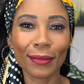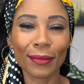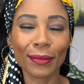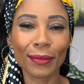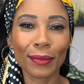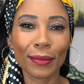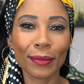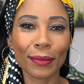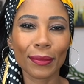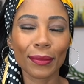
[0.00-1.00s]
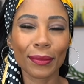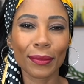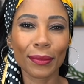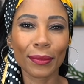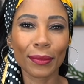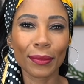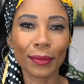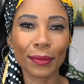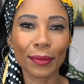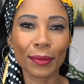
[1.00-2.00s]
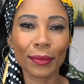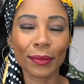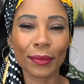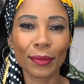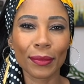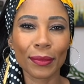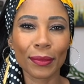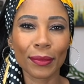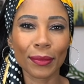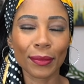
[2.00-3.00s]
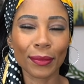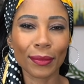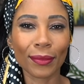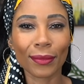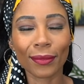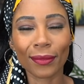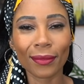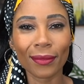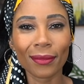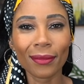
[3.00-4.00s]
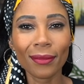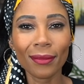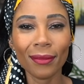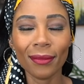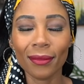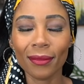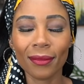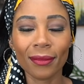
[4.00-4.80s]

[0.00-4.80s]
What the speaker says: (not speaking)